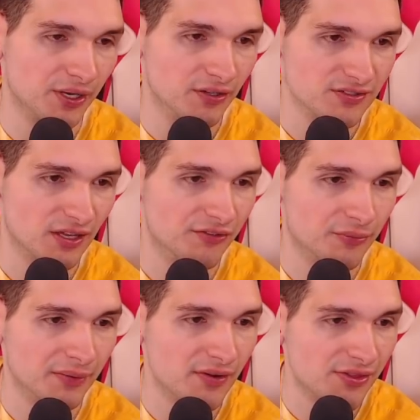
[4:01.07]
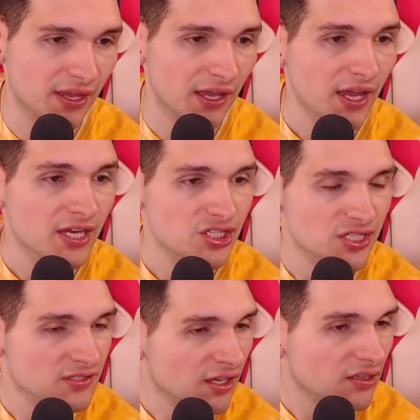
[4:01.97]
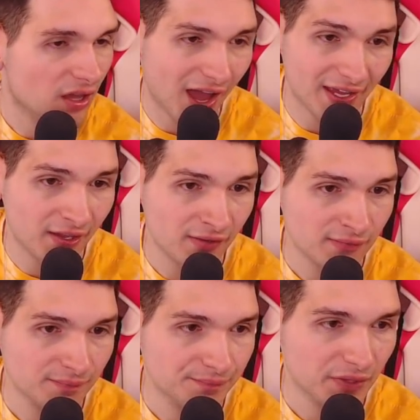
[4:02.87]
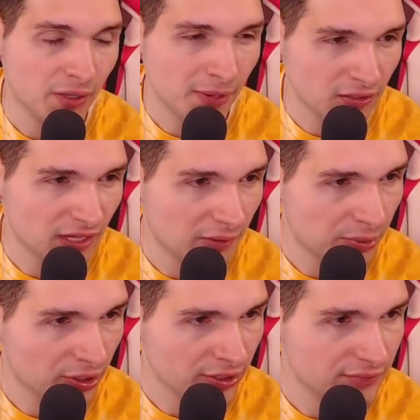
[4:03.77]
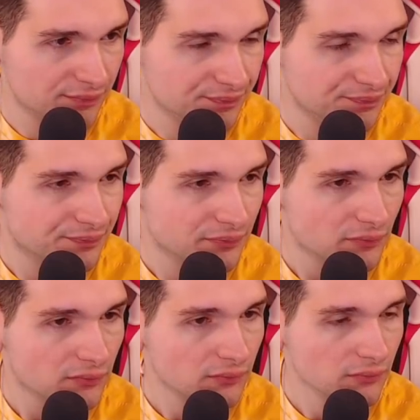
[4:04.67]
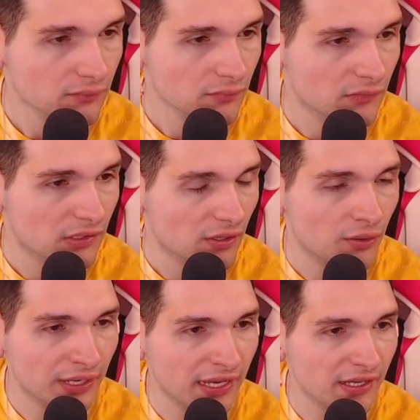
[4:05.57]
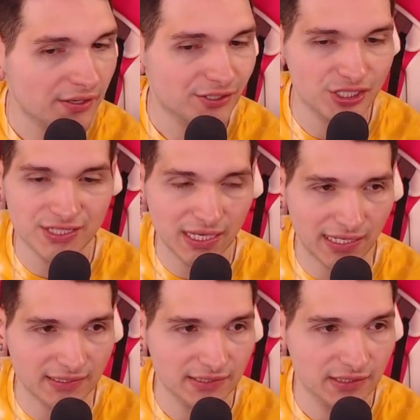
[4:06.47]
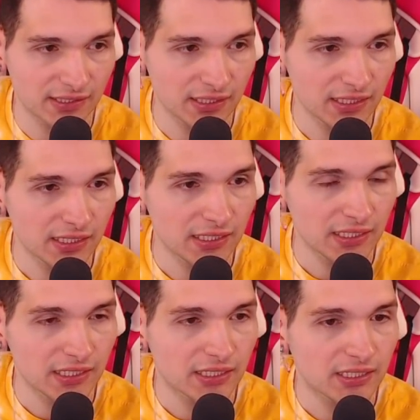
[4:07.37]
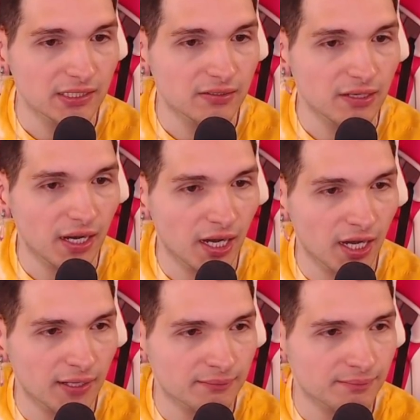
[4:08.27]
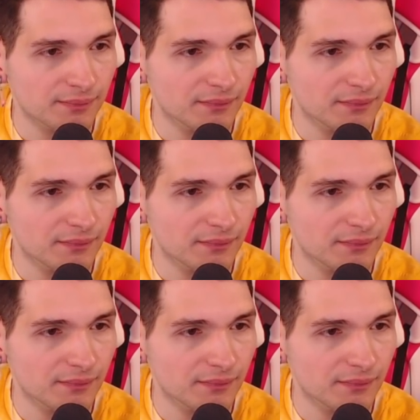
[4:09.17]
herself from everything, she's not lying about that part. Okay, she's not. And